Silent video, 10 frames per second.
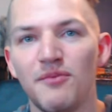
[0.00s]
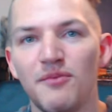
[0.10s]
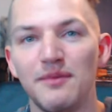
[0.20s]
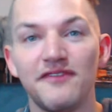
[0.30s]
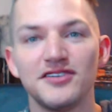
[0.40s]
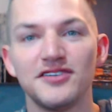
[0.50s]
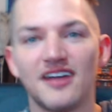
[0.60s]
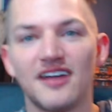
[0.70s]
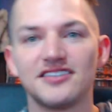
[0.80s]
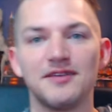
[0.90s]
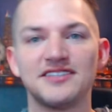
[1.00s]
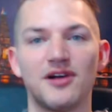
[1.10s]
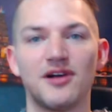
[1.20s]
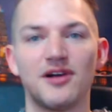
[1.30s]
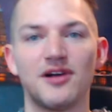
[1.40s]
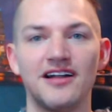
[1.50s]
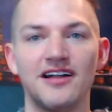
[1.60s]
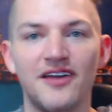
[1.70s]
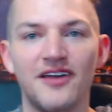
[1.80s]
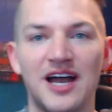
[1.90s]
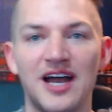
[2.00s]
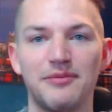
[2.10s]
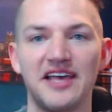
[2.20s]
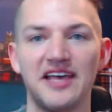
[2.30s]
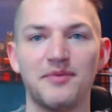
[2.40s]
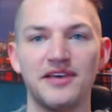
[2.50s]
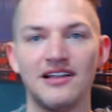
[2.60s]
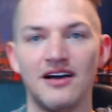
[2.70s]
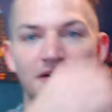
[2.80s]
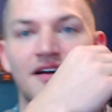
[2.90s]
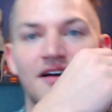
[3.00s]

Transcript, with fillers: Maybe if you start streaming some more PLO, they'll want to be playing PLO.